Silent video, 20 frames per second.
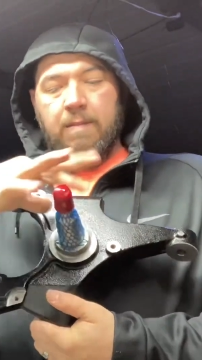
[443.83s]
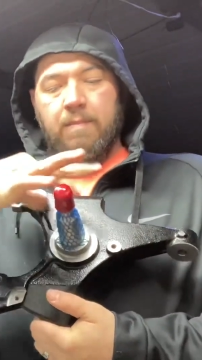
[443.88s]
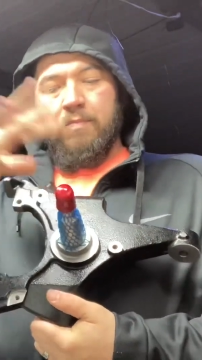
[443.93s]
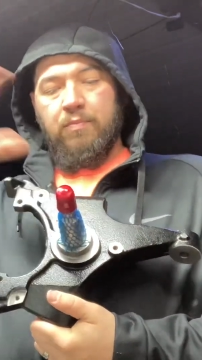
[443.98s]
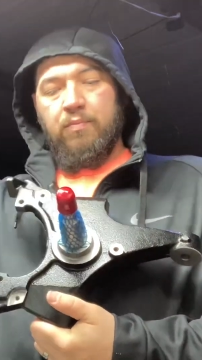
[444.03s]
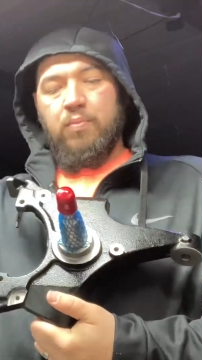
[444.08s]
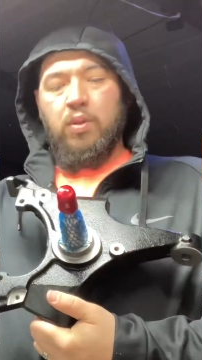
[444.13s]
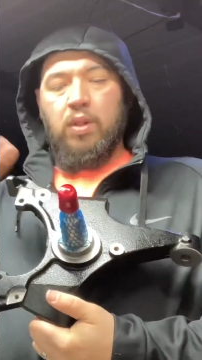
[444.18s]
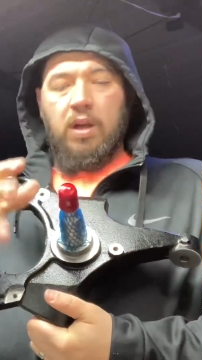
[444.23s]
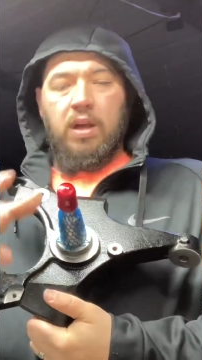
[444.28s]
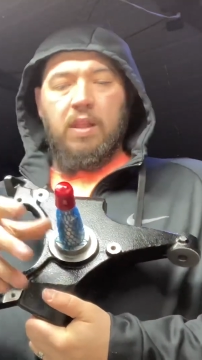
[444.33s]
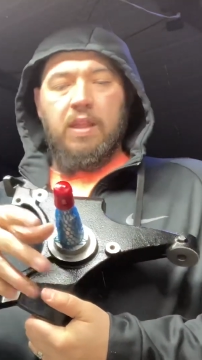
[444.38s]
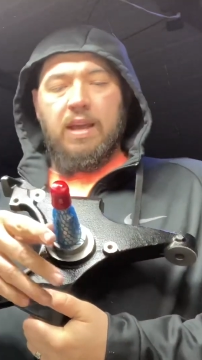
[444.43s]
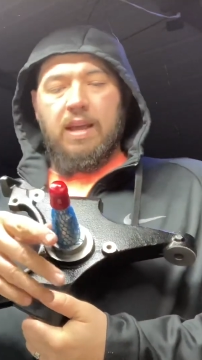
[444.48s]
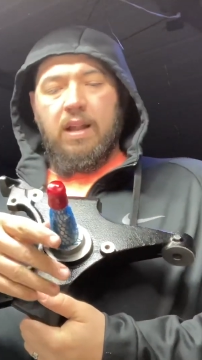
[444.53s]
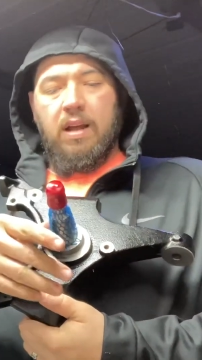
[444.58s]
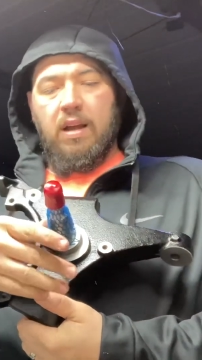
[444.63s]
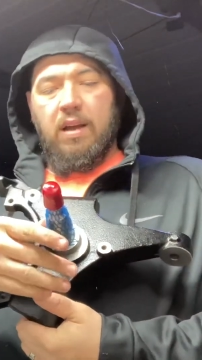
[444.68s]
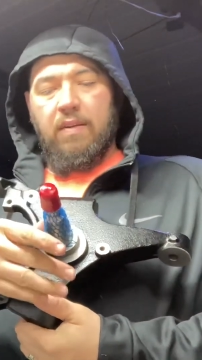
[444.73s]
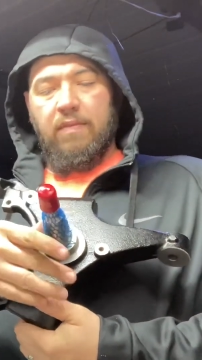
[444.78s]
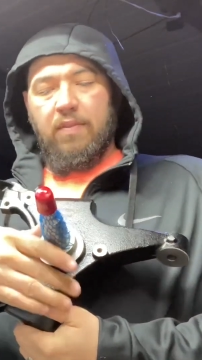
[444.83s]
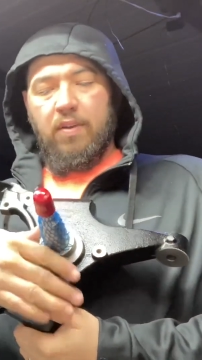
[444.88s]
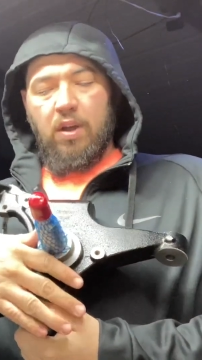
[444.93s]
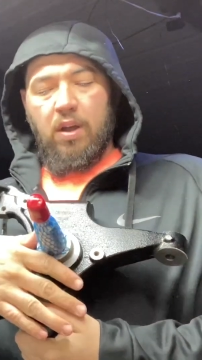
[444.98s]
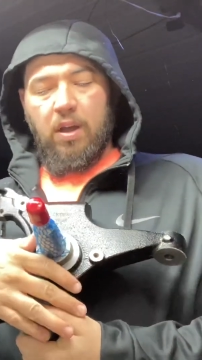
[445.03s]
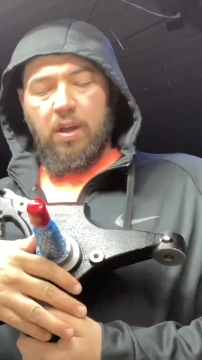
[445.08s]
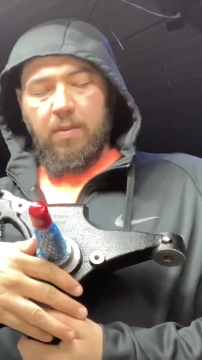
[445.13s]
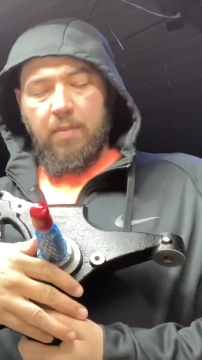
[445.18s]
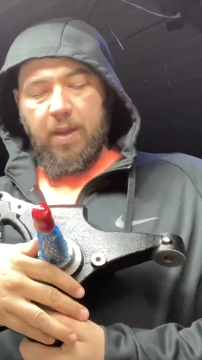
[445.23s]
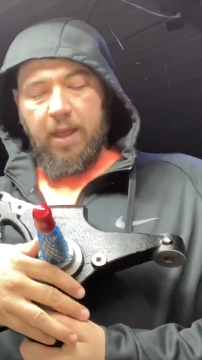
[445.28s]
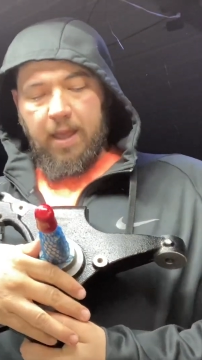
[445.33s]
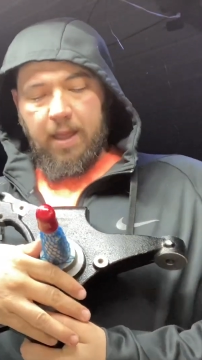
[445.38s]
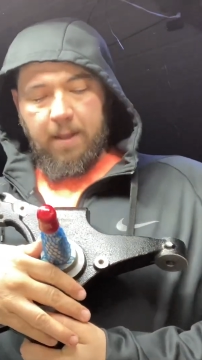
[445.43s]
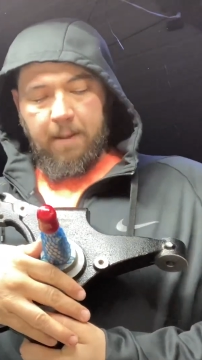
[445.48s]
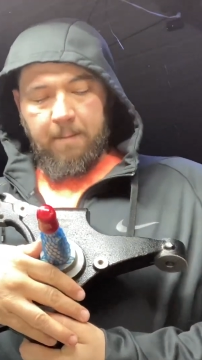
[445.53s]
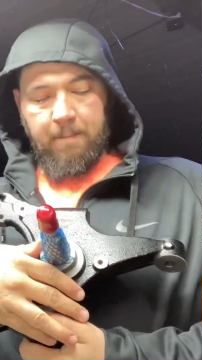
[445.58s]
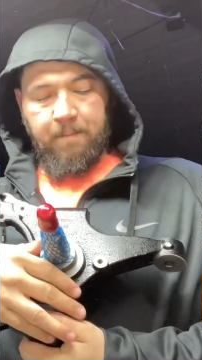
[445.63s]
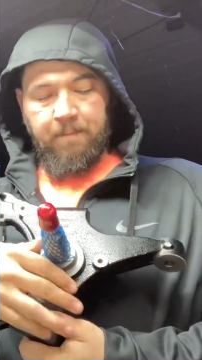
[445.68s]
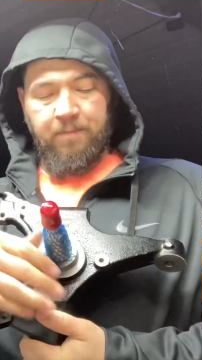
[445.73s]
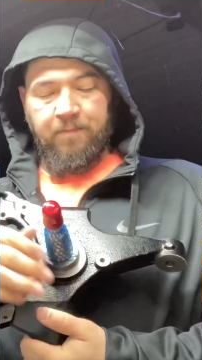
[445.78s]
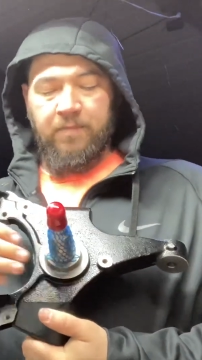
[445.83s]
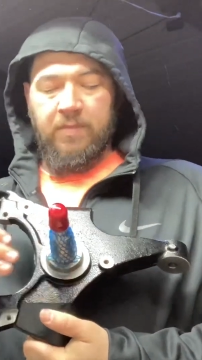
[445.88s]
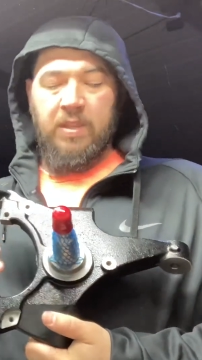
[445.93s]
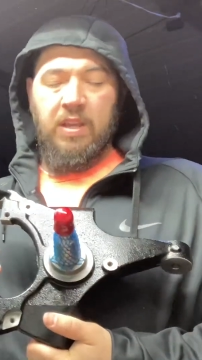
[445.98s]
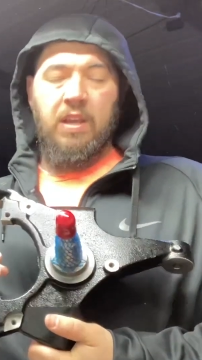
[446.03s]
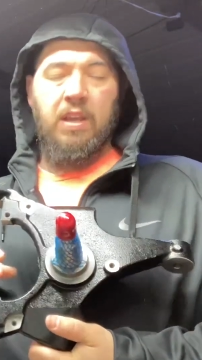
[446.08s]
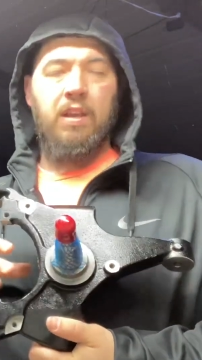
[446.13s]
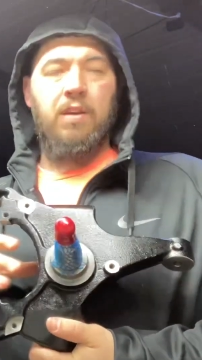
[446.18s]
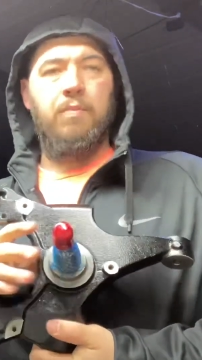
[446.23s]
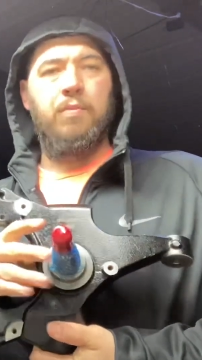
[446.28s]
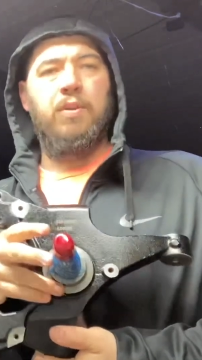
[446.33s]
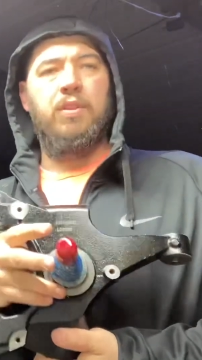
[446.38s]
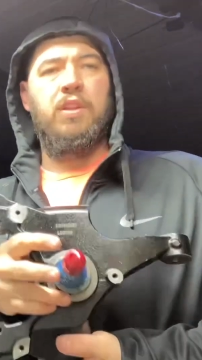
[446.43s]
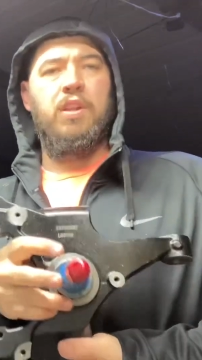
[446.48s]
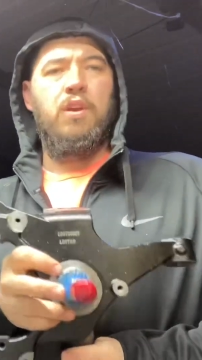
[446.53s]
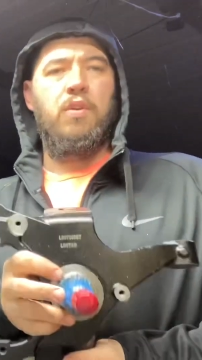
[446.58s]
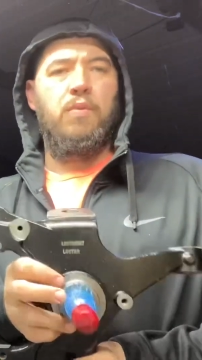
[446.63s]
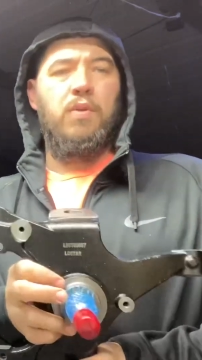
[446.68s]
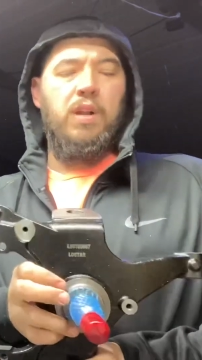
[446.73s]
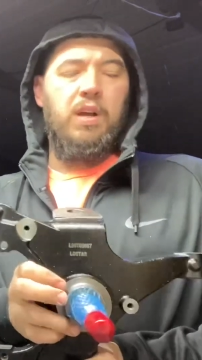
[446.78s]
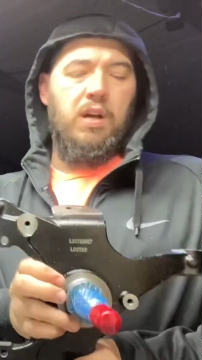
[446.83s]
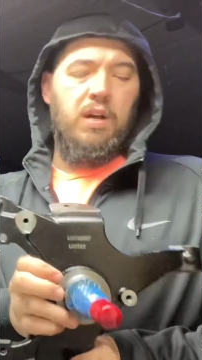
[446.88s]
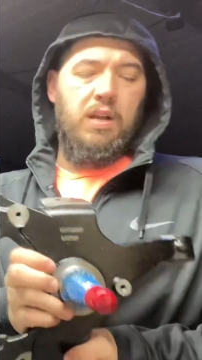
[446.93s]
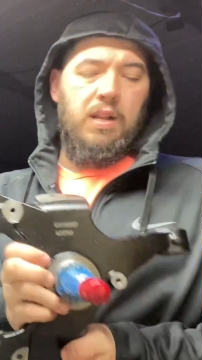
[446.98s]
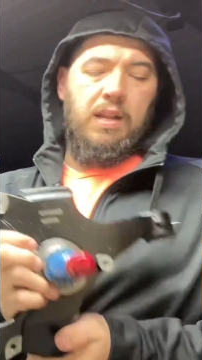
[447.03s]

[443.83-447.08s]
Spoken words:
Pull all that off, your hub, put the new one on,